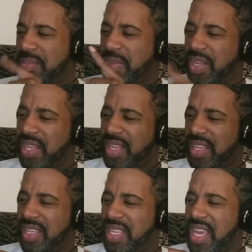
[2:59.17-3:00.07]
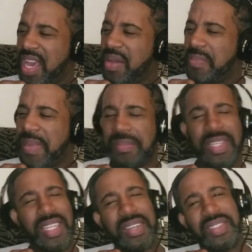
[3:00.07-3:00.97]
But yeah, I remember
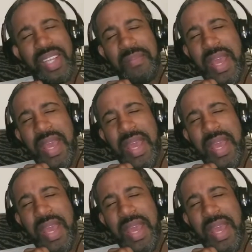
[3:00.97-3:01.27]
because I was like,